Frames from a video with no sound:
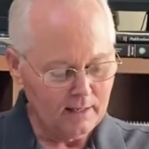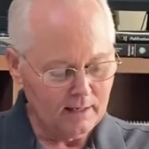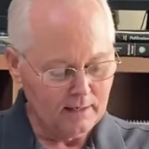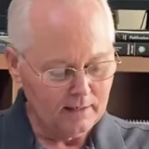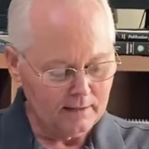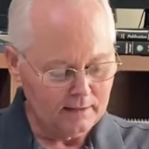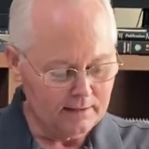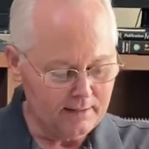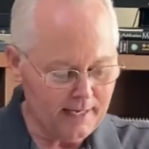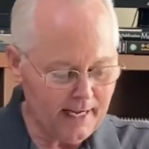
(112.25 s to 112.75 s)

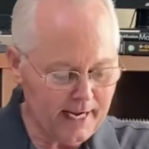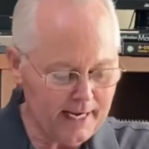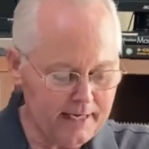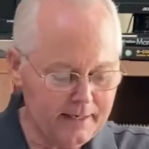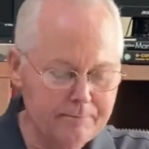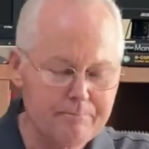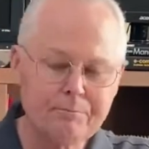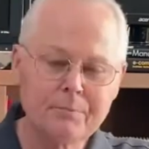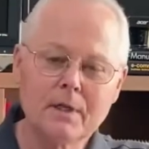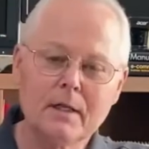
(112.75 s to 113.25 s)

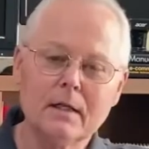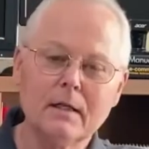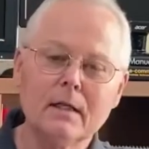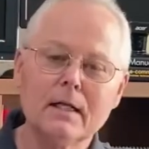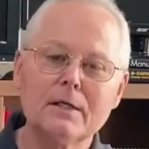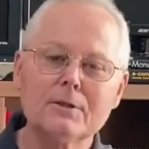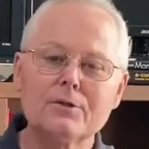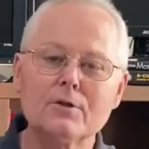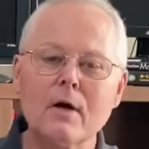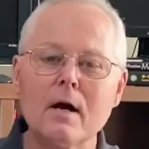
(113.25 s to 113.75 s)
Today,
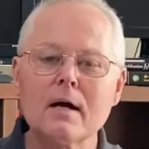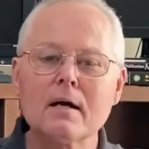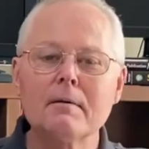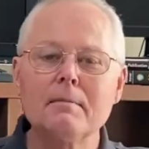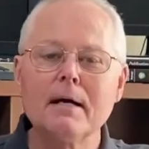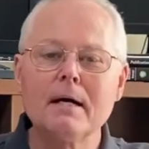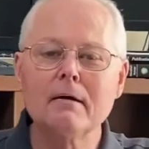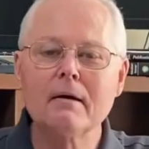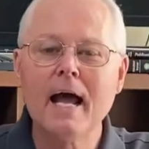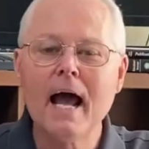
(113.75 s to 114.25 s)
let's talk
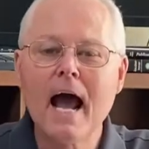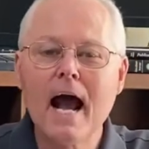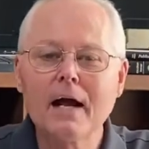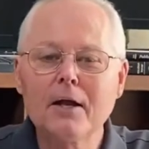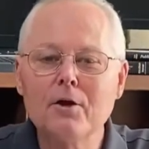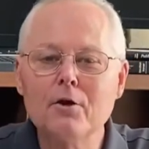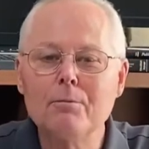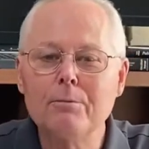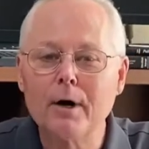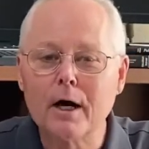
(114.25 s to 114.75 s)
about
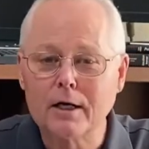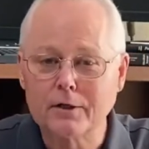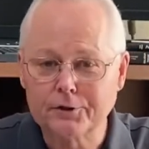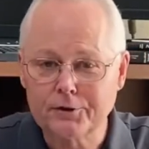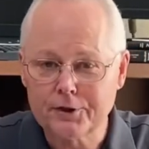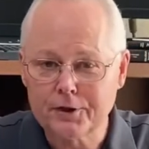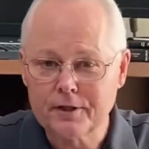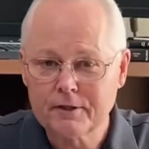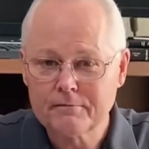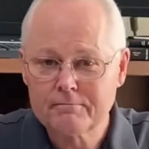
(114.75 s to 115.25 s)

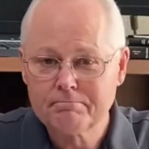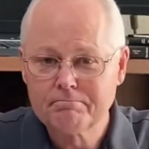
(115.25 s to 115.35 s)
acupuncture.